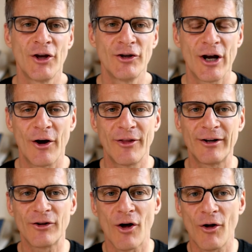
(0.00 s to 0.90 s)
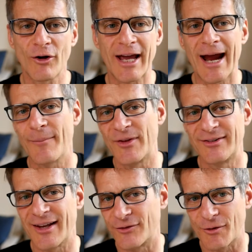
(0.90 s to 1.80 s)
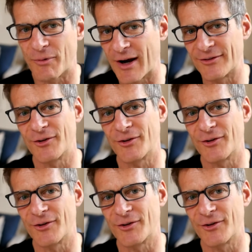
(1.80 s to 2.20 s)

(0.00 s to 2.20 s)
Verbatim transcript: you know, there's a whole camp that says repress